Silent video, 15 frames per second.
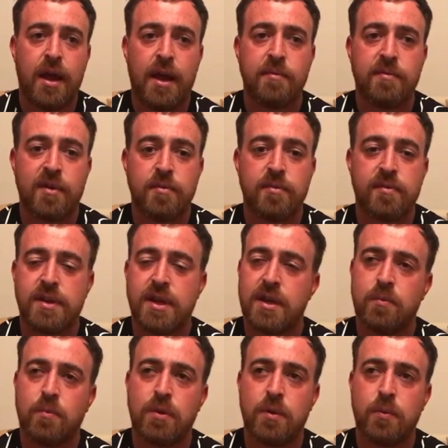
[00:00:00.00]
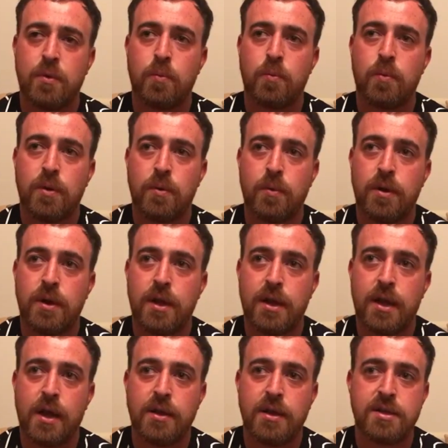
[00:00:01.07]
And very they, when they won one one they
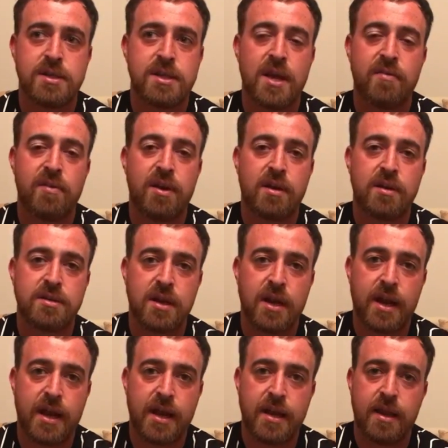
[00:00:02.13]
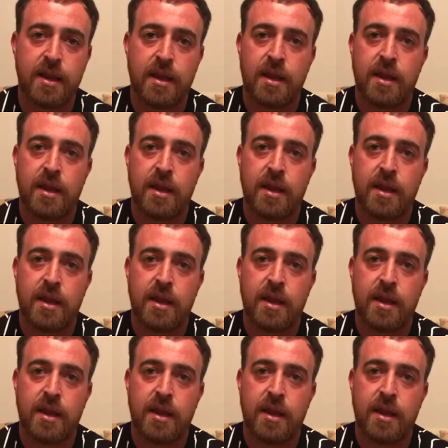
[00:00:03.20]
learned. they just never lost their head.